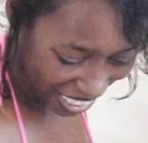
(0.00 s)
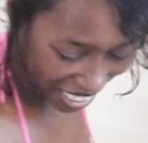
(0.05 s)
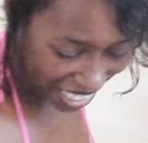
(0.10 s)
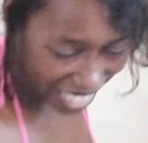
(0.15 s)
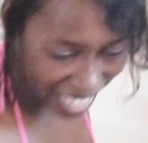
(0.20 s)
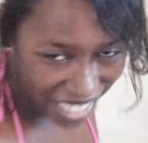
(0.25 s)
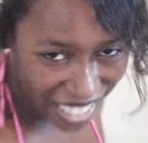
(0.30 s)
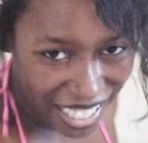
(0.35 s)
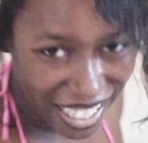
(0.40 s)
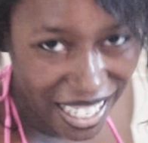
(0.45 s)
Do
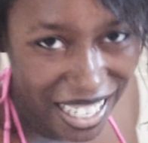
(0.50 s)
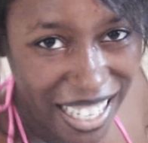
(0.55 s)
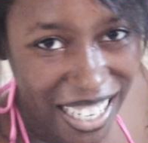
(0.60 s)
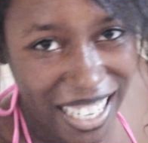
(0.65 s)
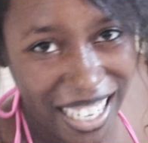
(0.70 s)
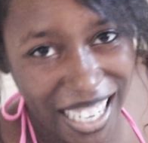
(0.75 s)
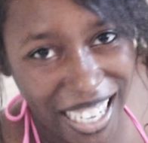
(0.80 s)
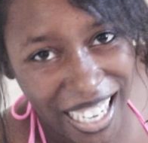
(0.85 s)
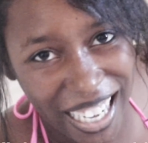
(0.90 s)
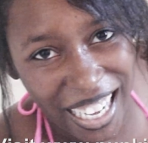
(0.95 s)
you got wet,
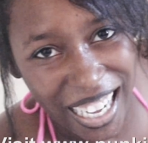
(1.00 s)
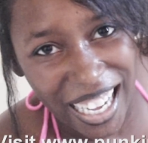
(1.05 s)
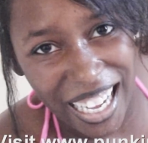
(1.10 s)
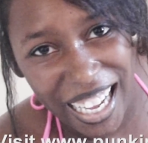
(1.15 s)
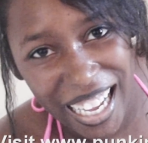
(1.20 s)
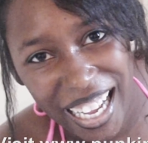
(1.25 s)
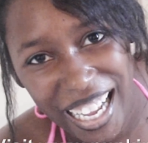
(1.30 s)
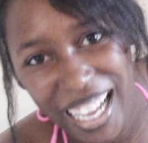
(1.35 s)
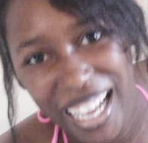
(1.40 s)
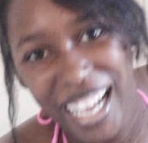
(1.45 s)
wet? I
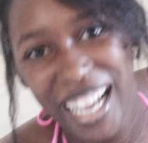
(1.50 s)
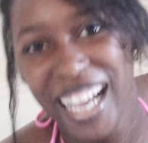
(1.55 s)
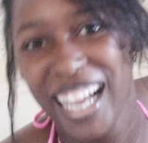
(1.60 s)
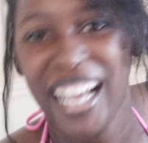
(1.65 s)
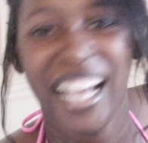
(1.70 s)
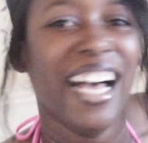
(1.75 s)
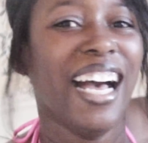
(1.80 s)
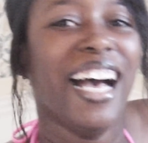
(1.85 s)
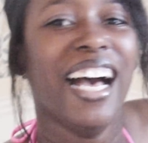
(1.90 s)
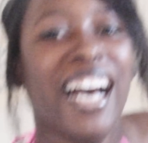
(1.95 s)
mean, I just want to
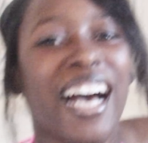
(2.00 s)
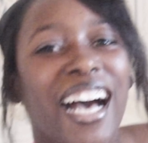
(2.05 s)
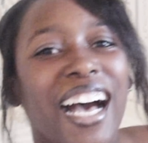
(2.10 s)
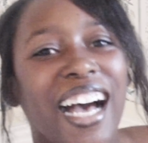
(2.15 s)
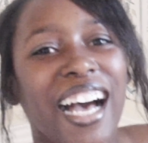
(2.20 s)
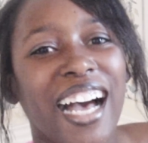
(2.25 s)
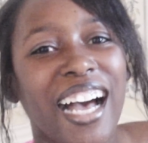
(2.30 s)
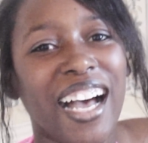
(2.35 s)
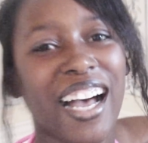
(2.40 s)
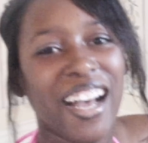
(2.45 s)
know for the
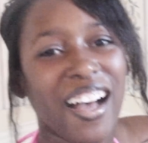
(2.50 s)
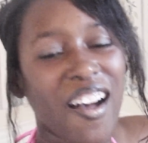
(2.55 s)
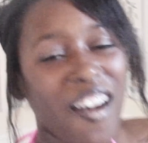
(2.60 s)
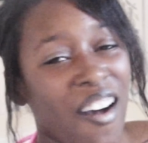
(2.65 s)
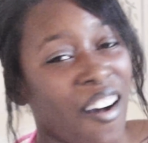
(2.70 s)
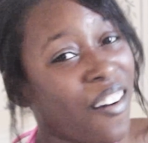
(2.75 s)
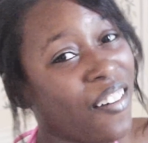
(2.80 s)
for the viewers.